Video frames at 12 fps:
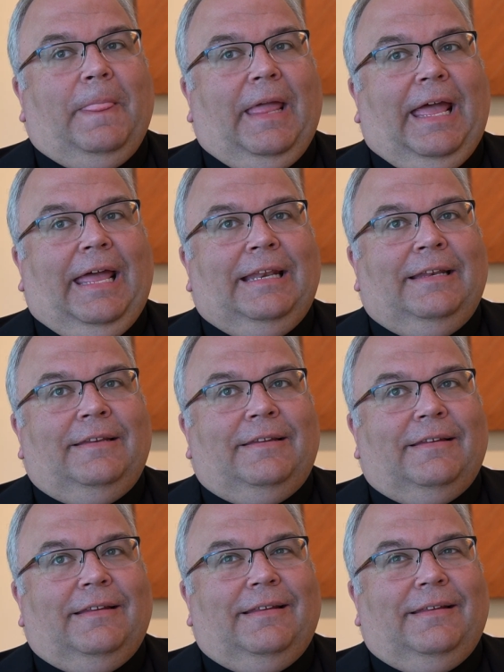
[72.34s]
And
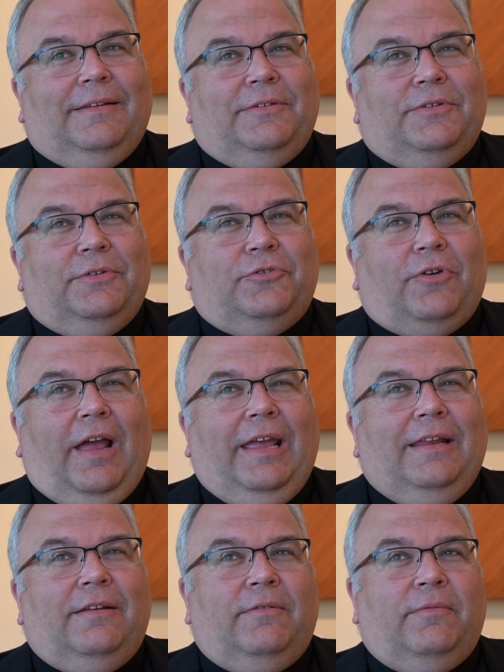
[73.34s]
to try
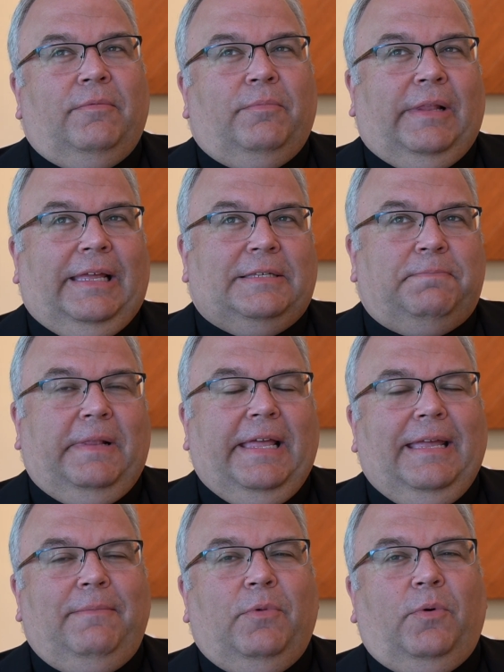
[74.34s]
and place
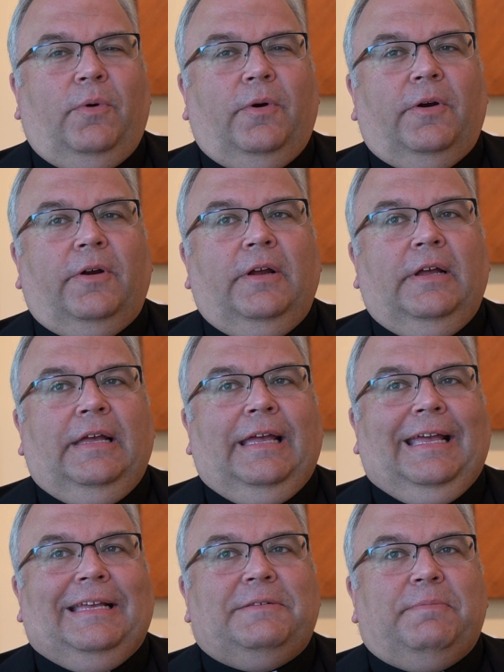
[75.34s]
blame or
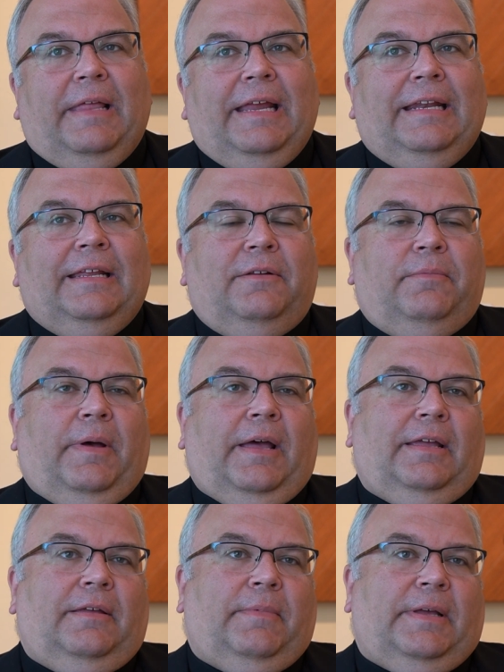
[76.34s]
explain it
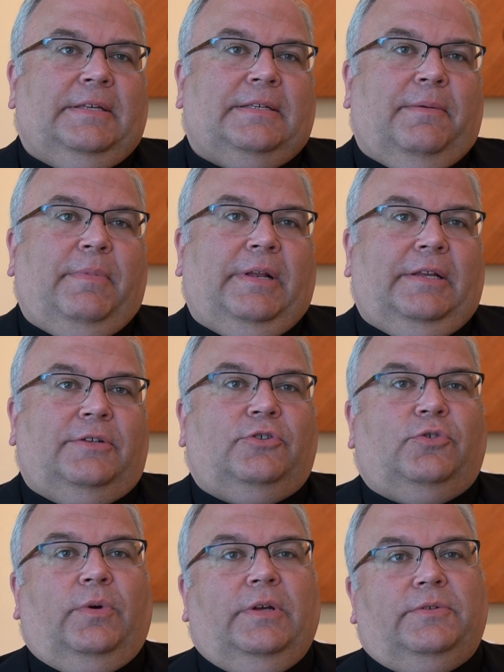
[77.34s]
by somebody's
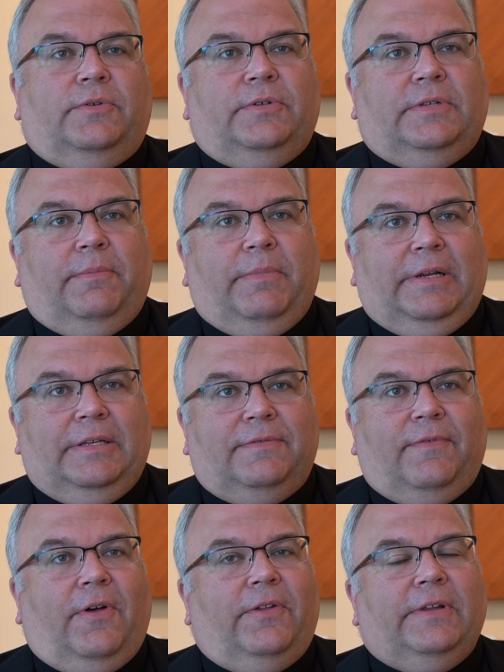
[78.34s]
choice or somebody's
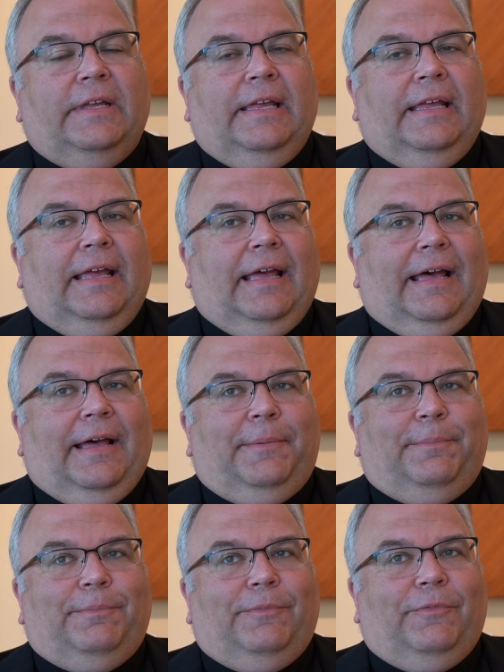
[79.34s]
fault
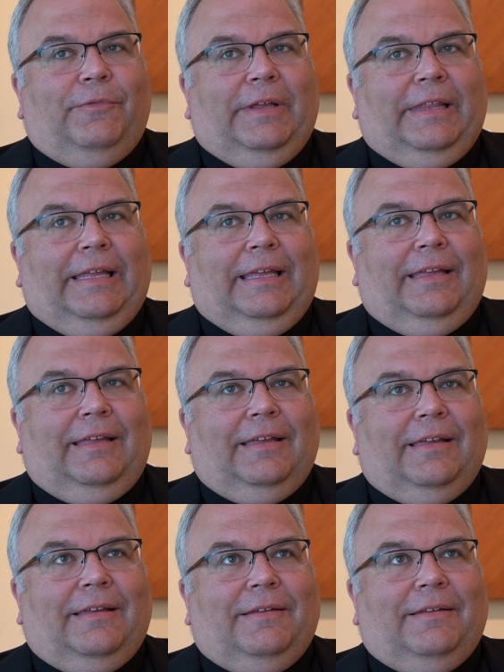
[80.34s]
really